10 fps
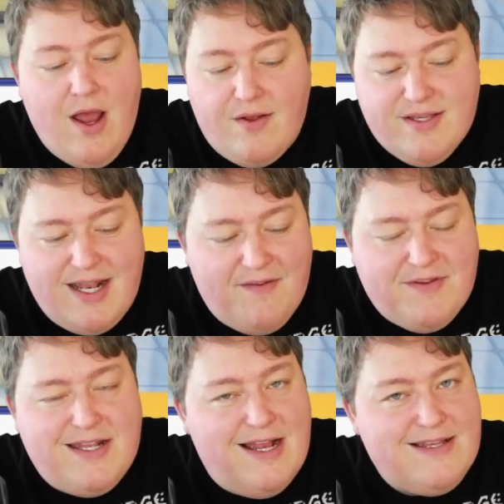now it's going to have
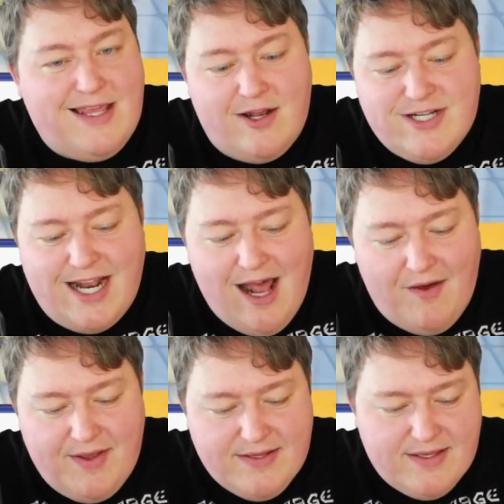to connect to the internet,
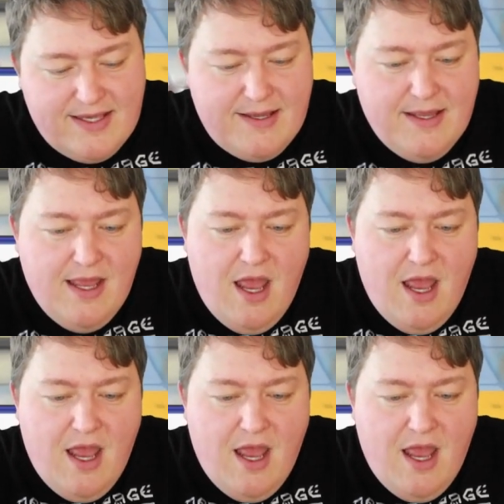obviously.